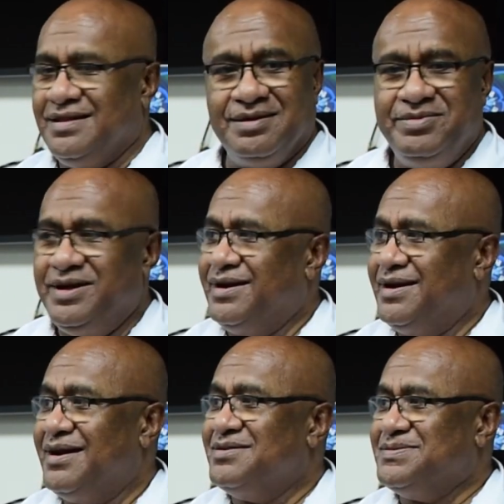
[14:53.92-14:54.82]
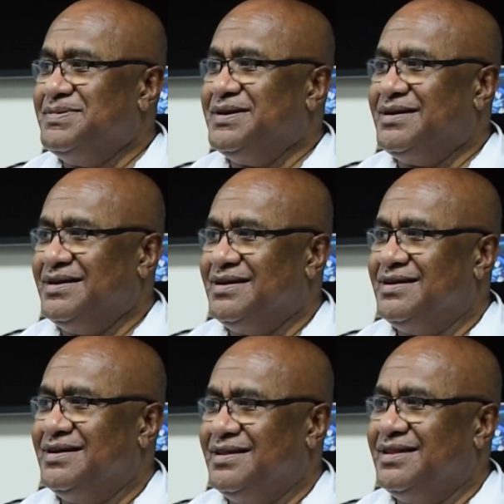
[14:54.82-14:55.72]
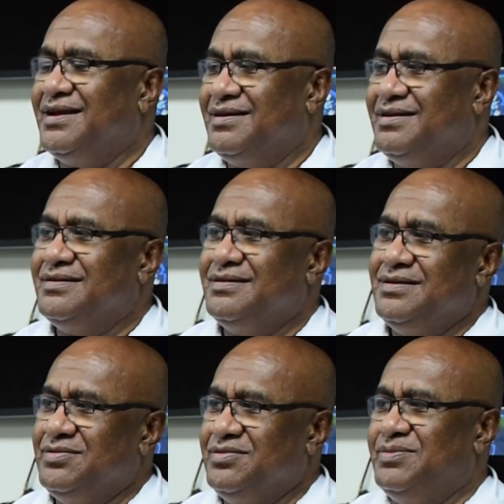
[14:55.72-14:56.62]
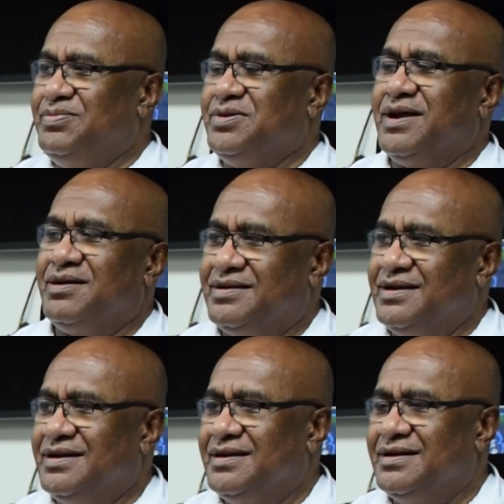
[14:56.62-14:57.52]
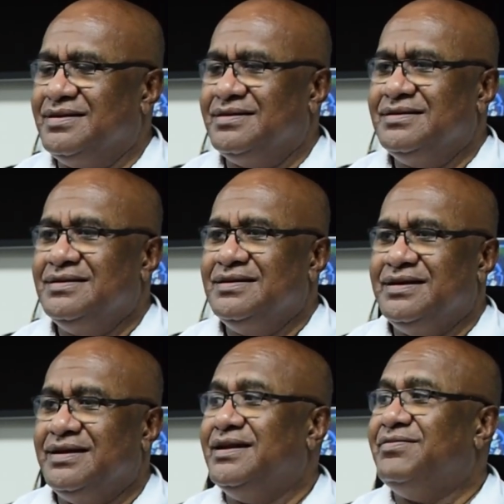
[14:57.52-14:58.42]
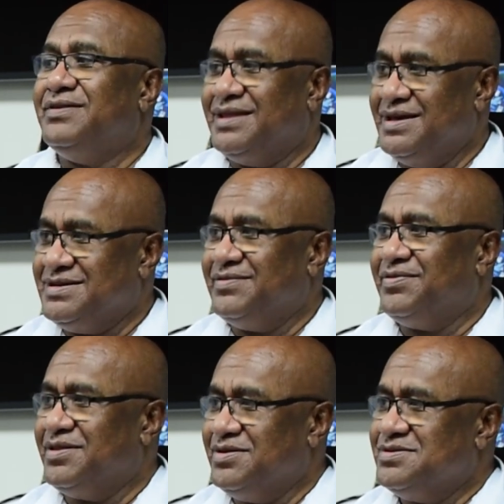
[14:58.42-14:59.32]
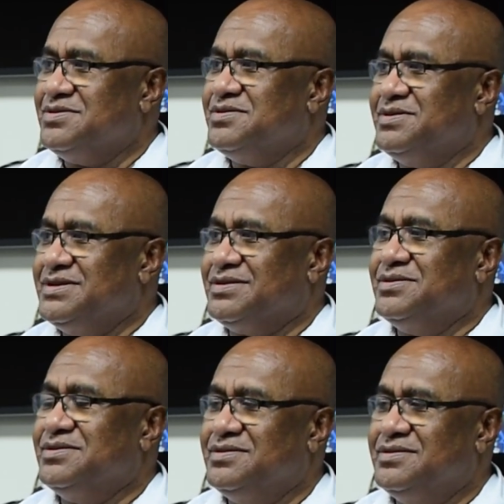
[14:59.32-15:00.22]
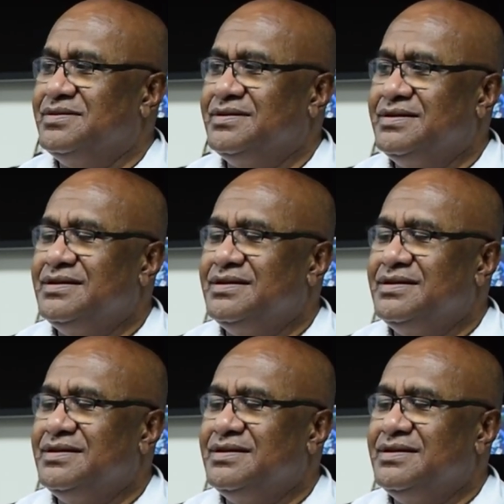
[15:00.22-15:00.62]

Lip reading: there'll be an announcement, and then we'll put out an invitation for those who wish to